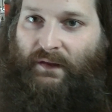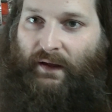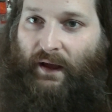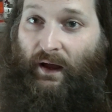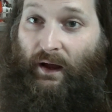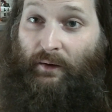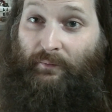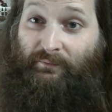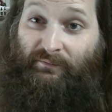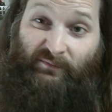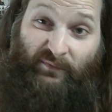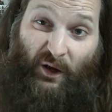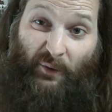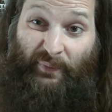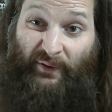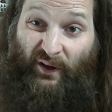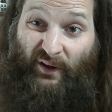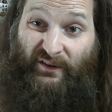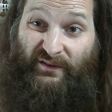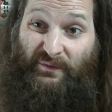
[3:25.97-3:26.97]
I'll
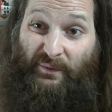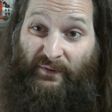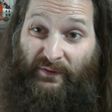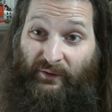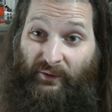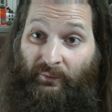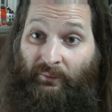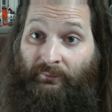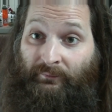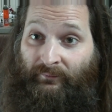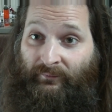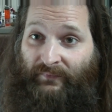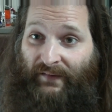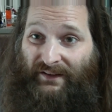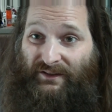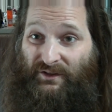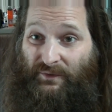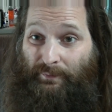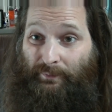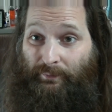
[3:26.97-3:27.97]
be honest with you.
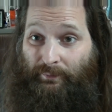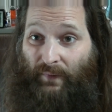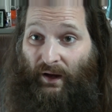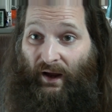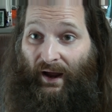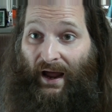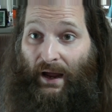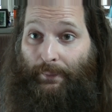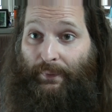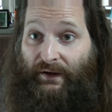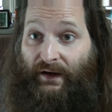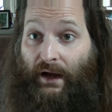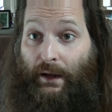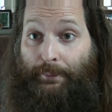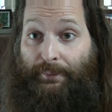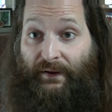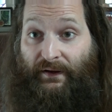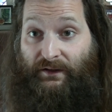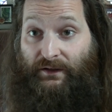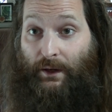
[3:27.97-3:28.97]
That's a habit I
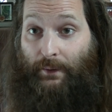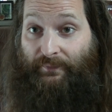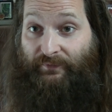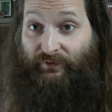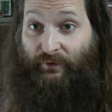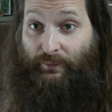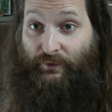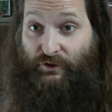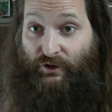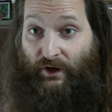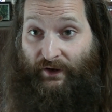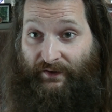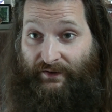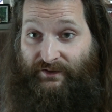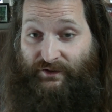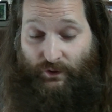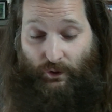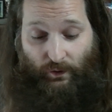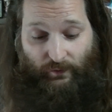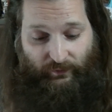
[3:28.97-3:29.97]
picked up from Johnny
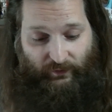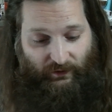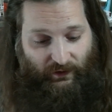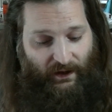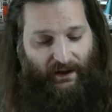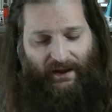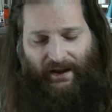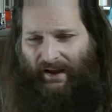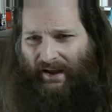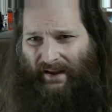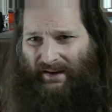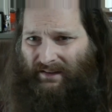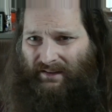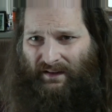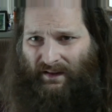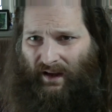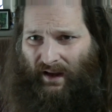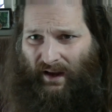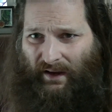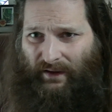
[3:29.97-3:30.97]
Scoville,
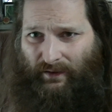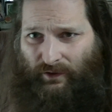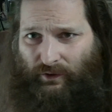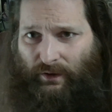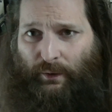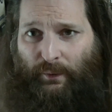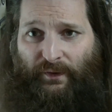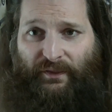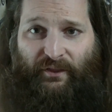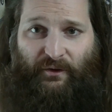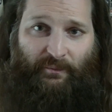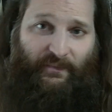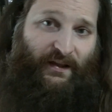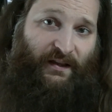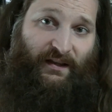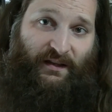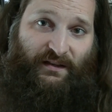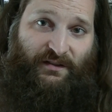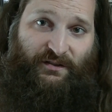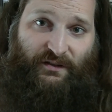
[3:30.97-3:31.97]
and I agree with him.
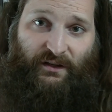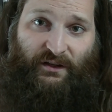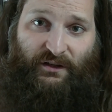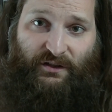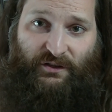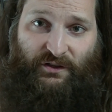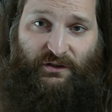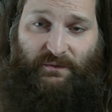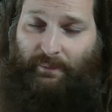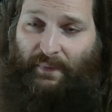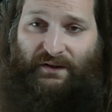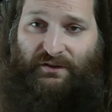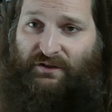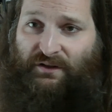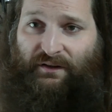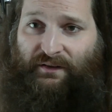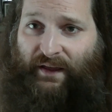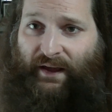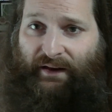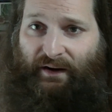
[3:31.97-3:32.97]
He
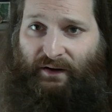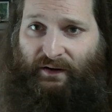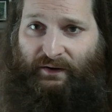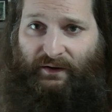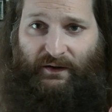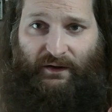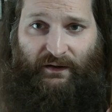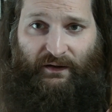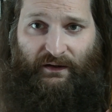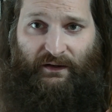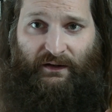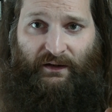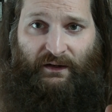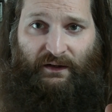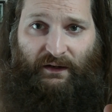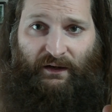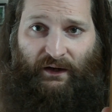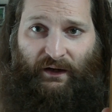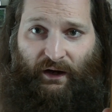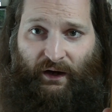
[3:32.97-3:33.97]
mentioned that on
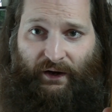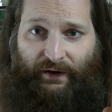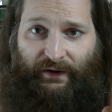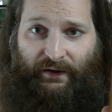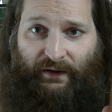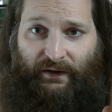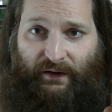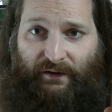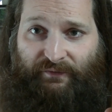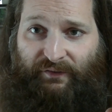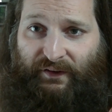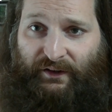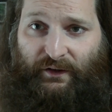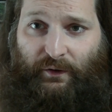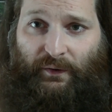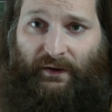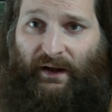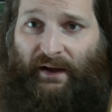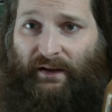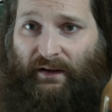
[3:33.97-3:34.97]
a
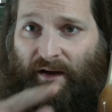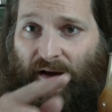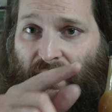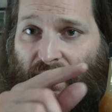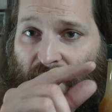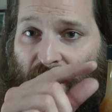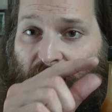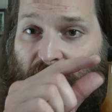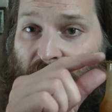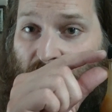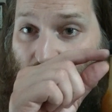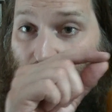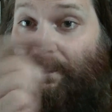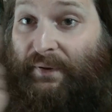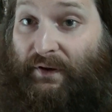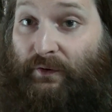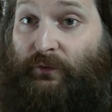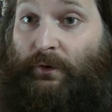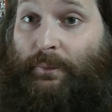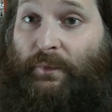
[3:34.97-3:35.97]
video, and I had
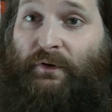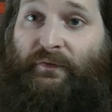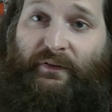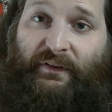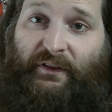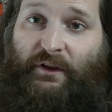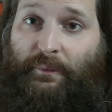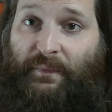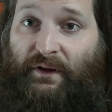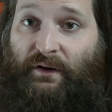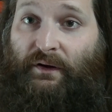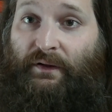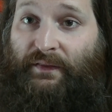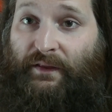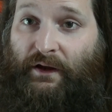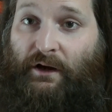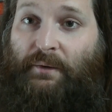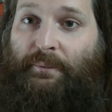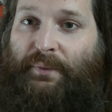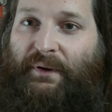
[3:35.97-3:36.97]
been removing them here and
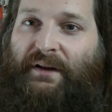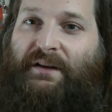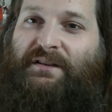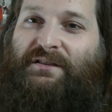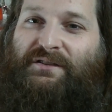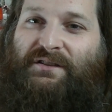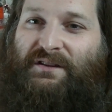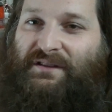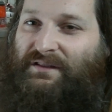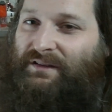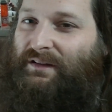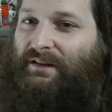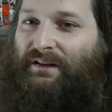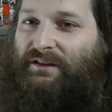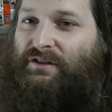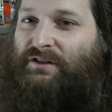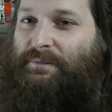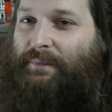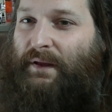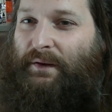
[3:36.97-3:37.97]
there, but it
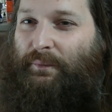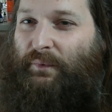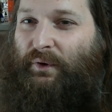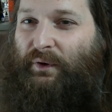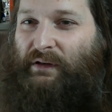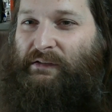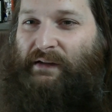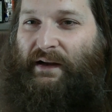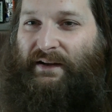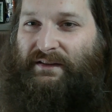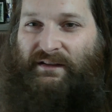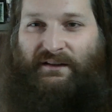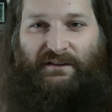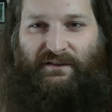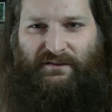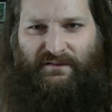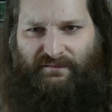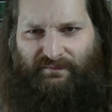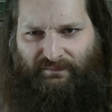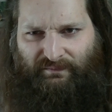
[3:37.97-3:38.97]
just made me realize
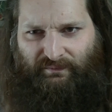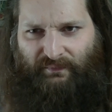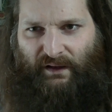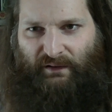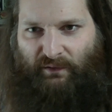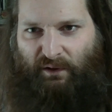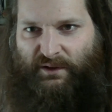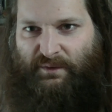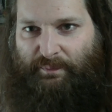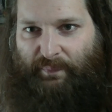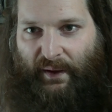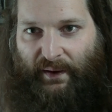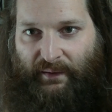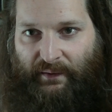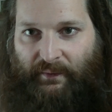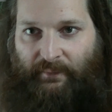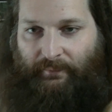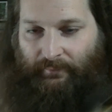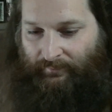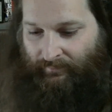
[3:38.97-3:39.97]
it looks
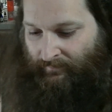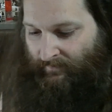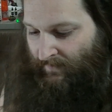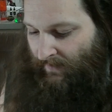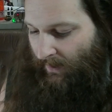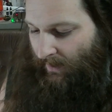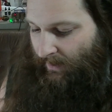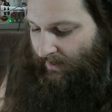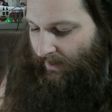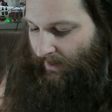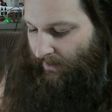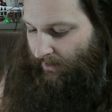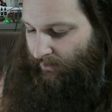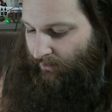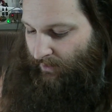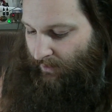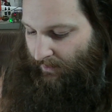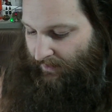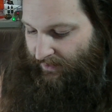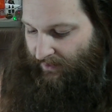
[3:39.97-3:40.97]
better. And I
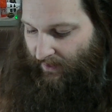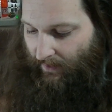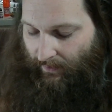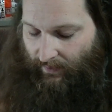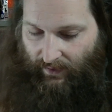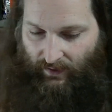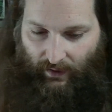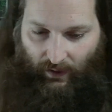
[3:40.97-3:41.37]
agree with that.